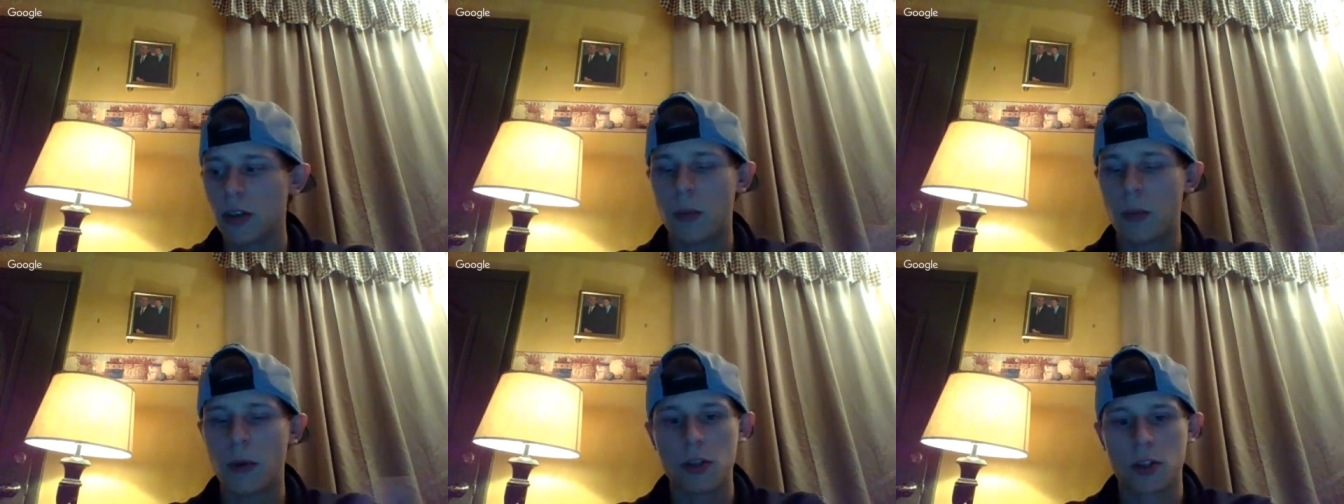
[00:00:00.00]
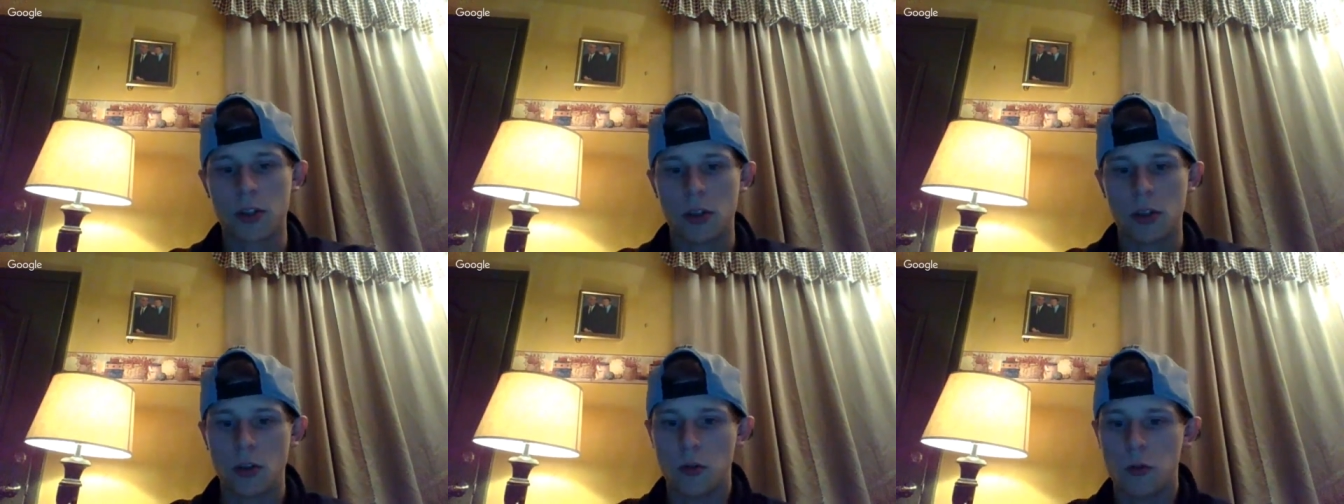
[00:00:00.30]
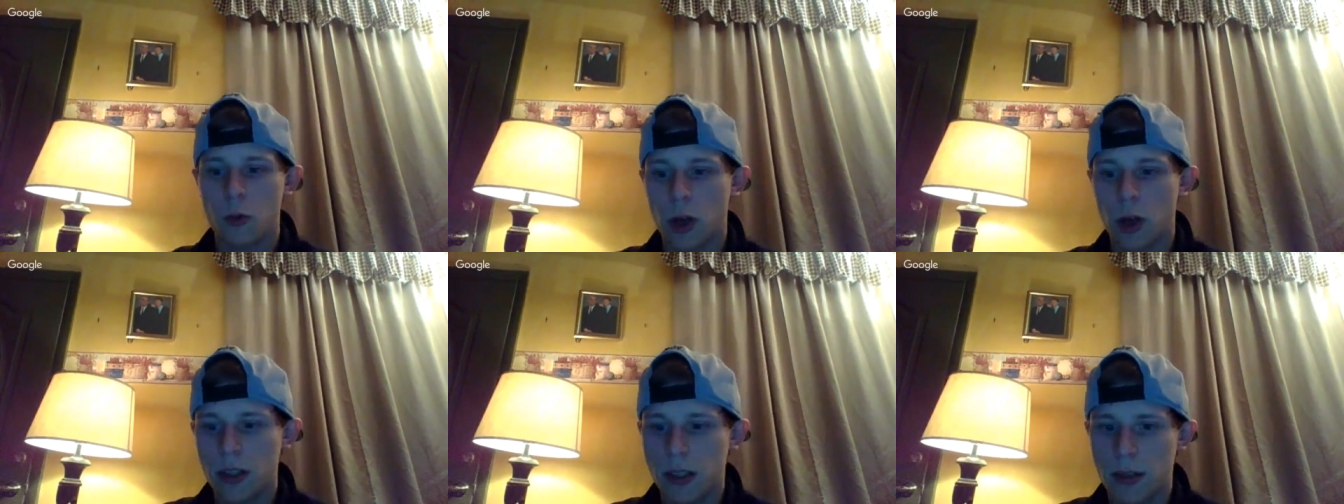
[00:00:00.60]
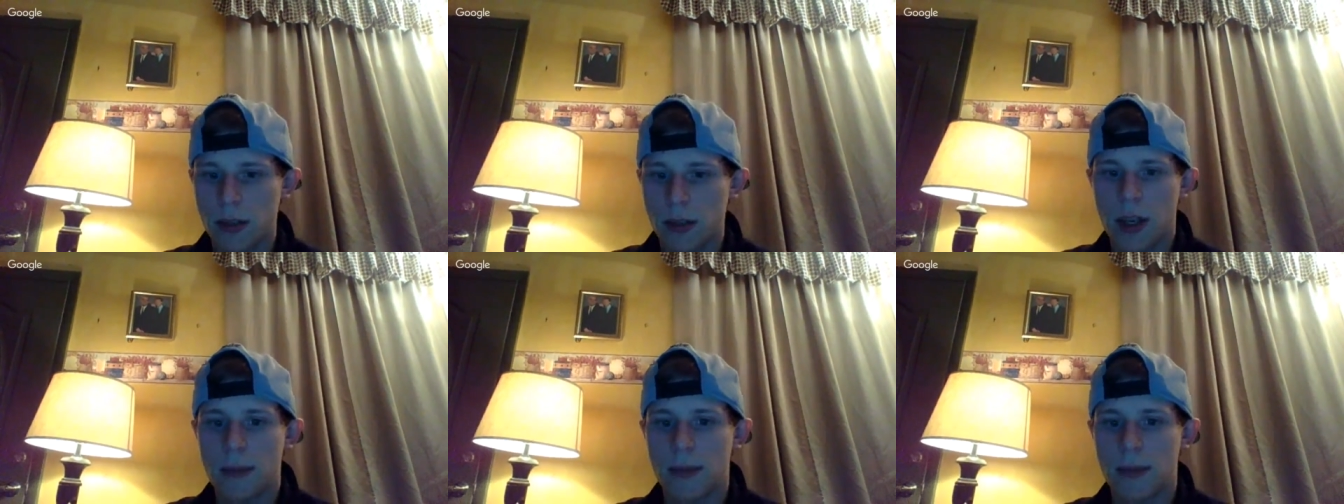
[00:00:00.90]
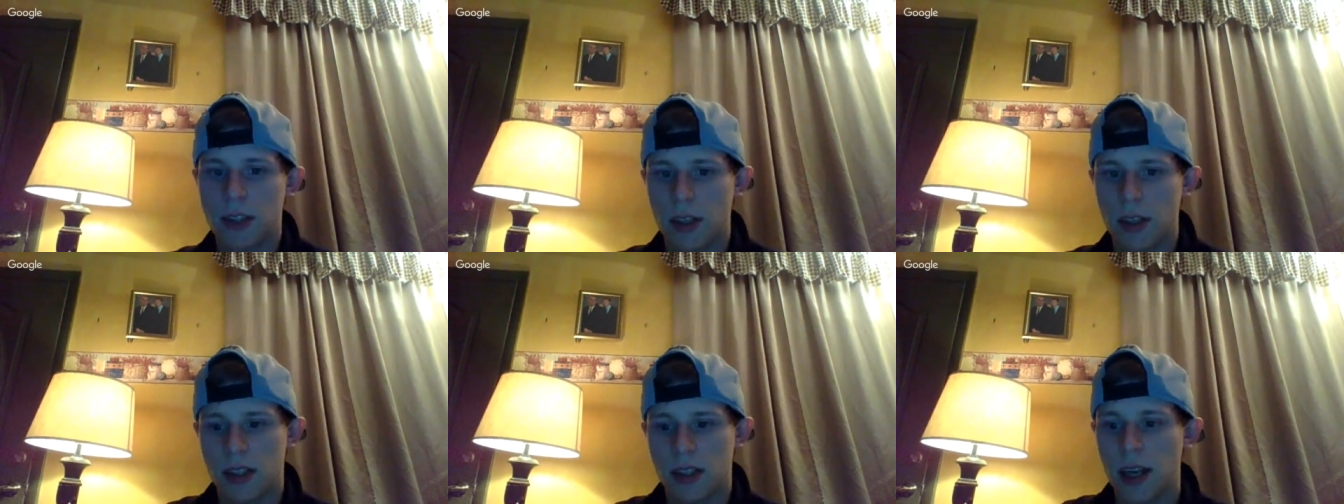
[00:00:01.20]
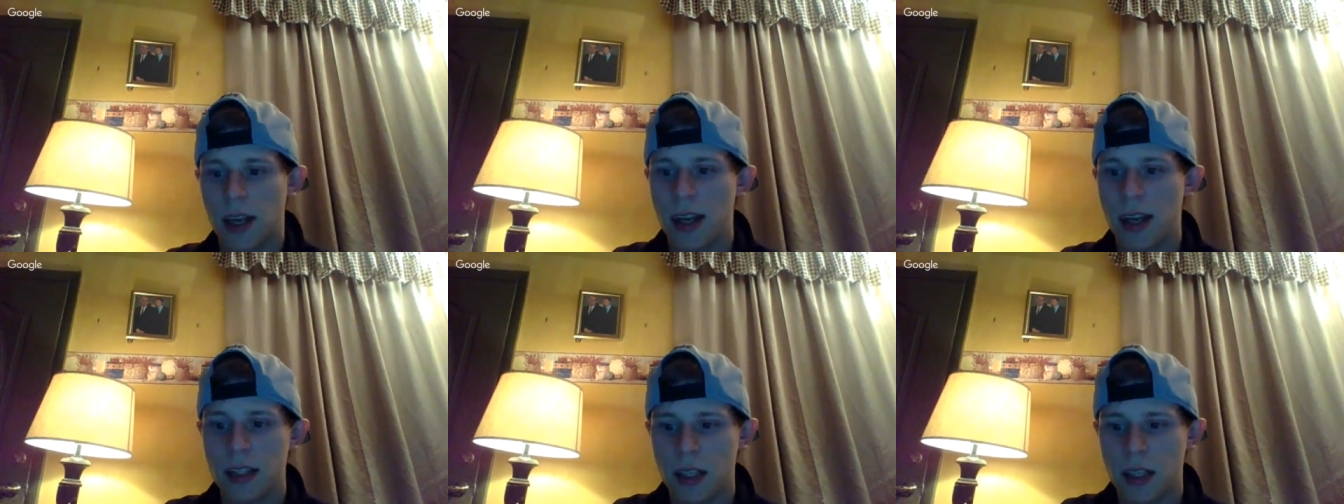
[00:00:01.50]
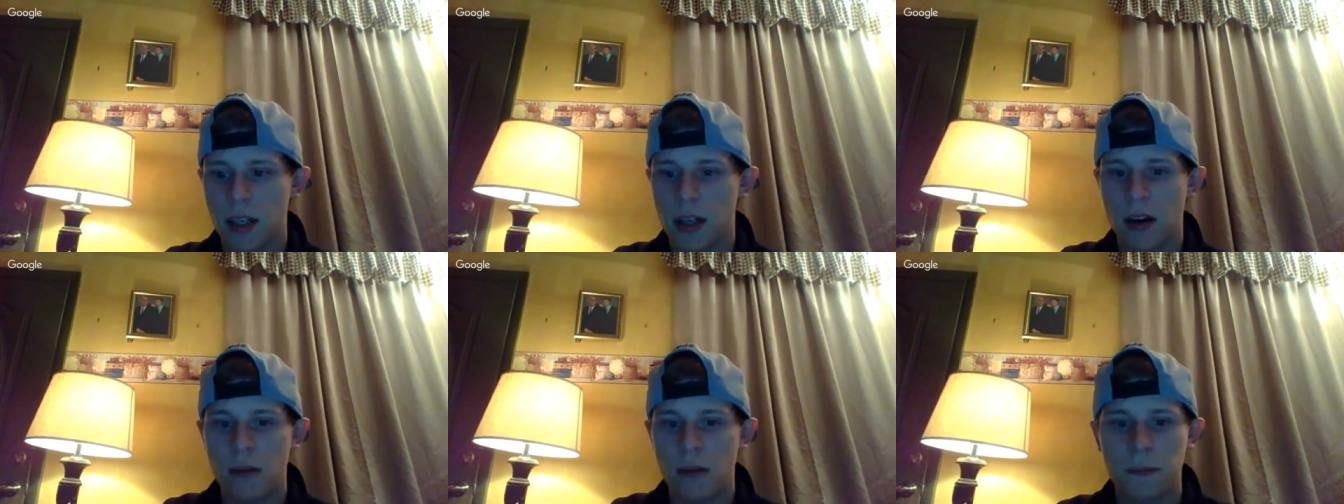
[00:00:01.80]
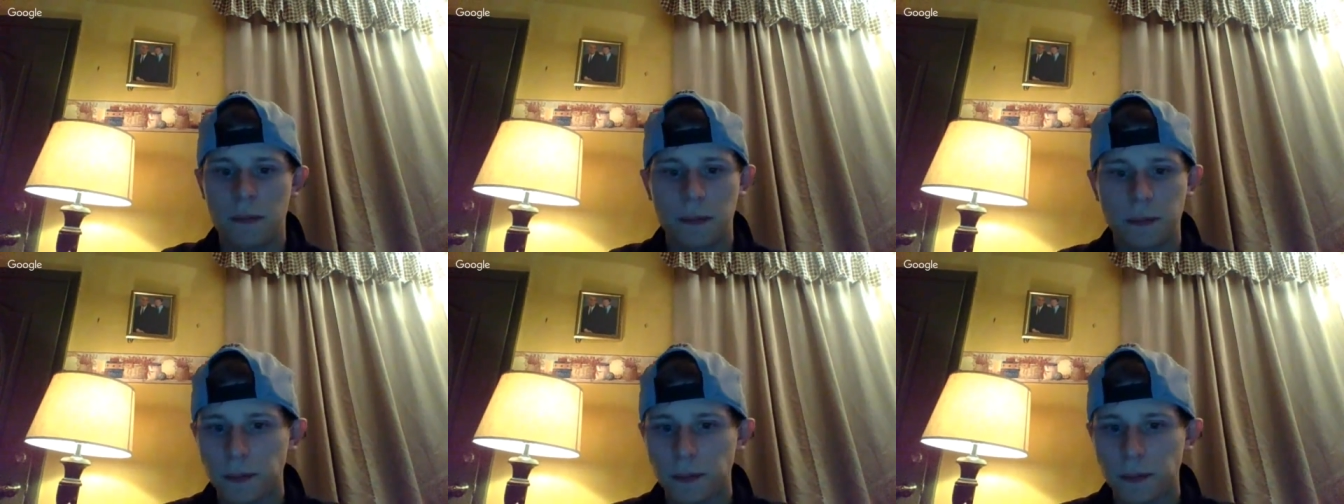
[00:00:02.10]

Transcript: person who wants some type of success in here,